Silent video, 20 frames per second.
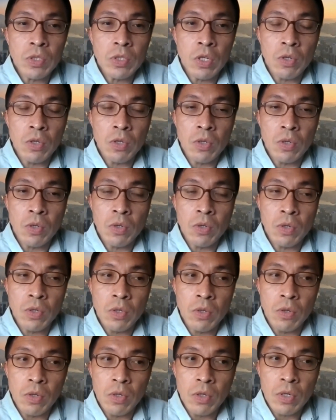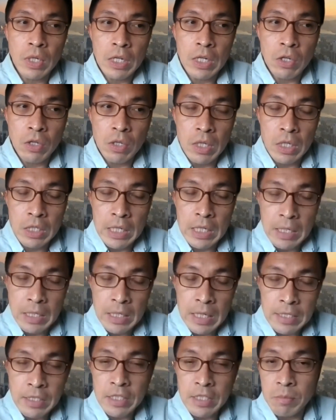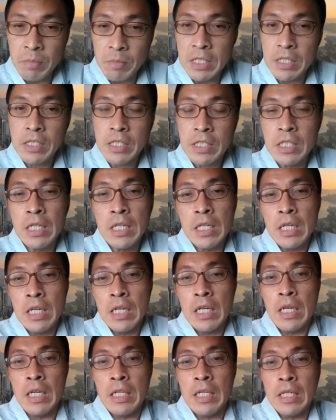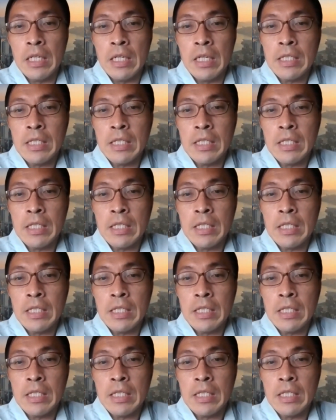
your customers. In